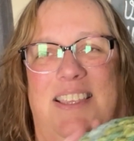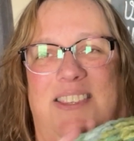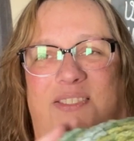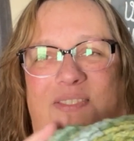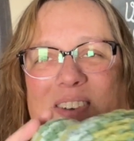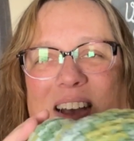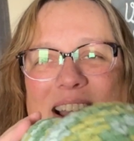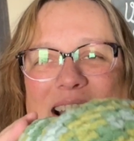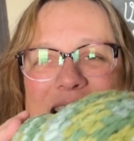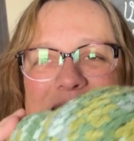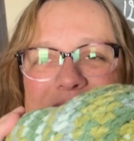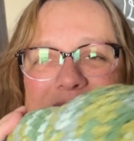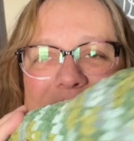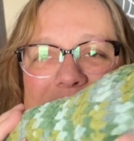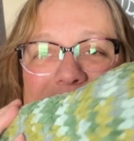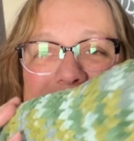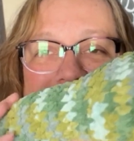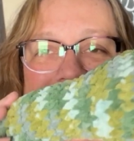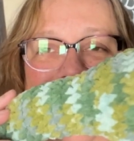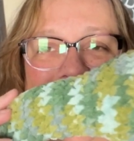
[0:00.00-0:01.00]
I
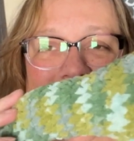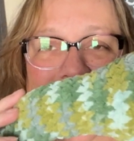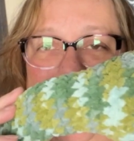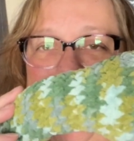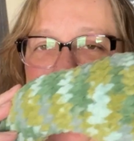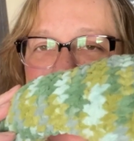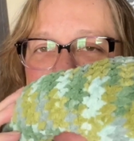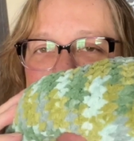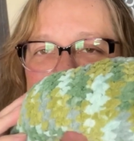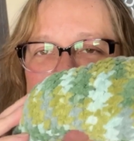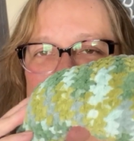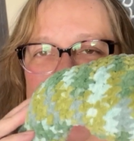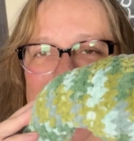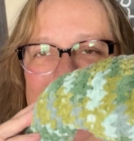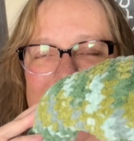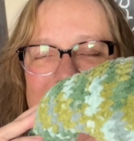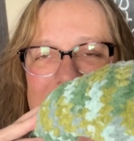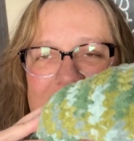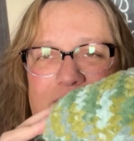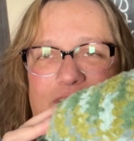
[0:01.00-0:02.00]
did a free pattern.
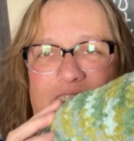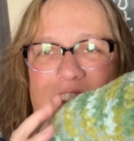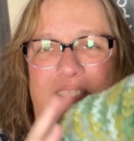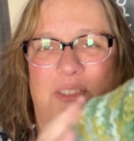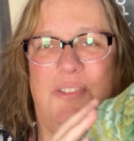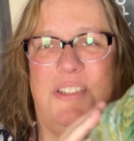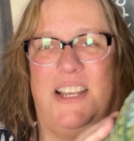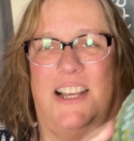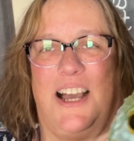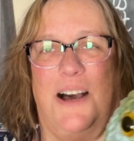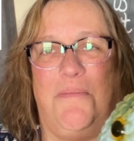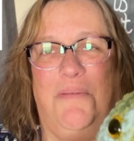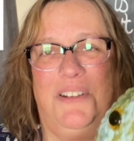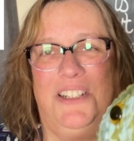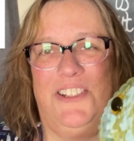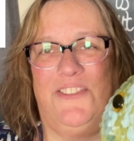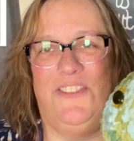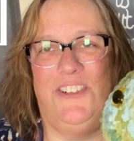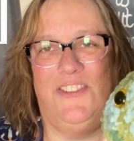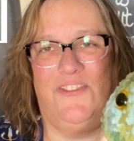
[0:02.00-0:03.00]
I used a couple
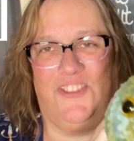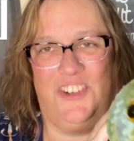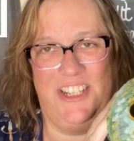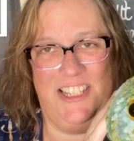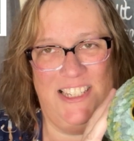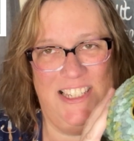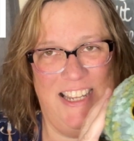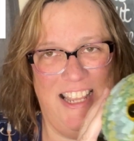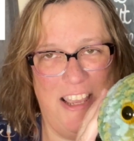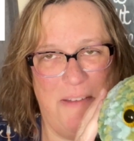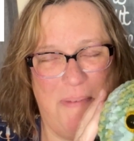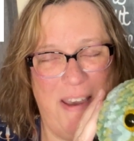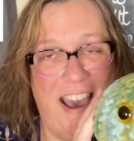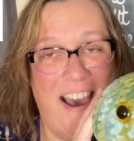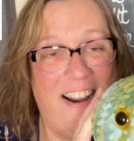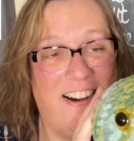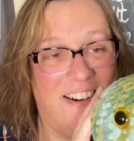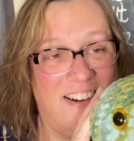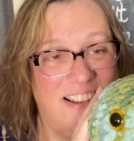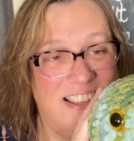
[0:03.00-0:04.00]
different free snake
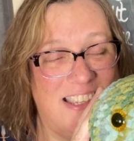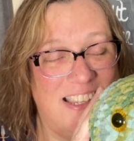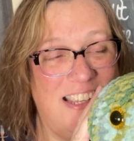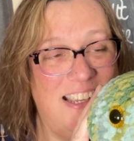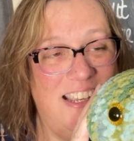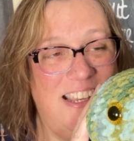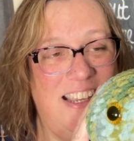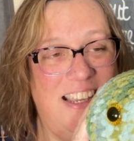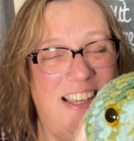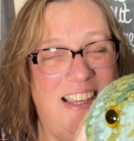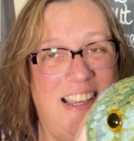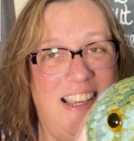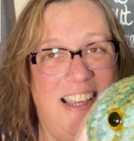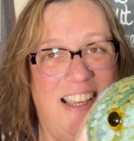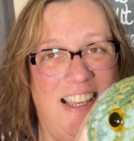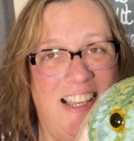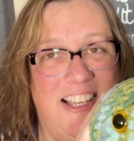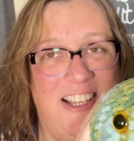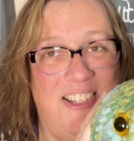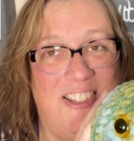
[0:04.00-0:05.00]
patterns.
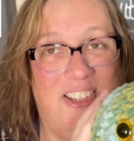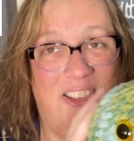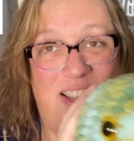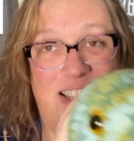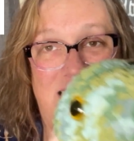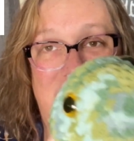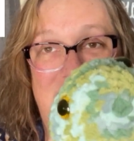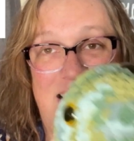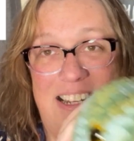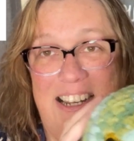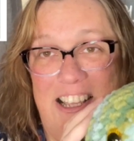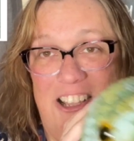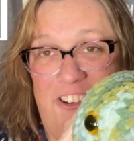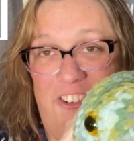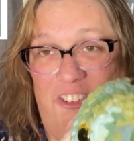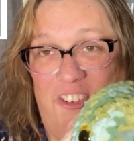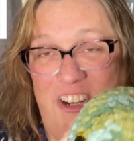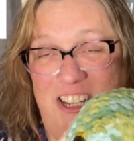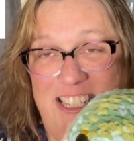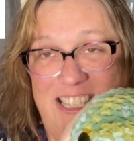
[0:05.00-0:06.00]
So this is another
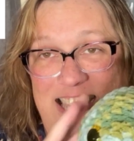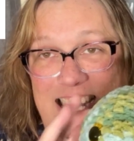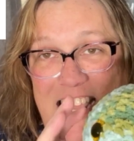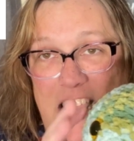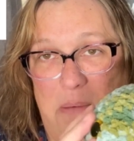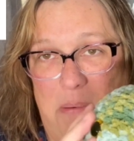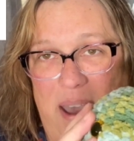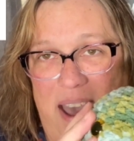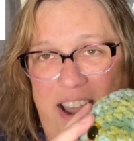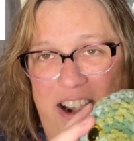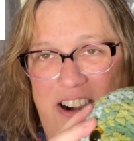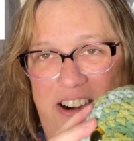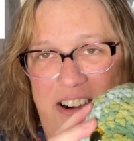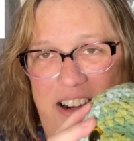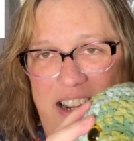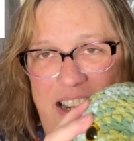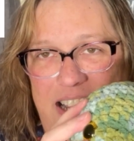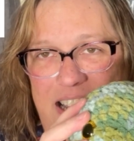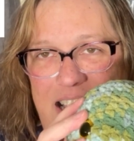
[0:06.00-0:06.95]
free snake pattern.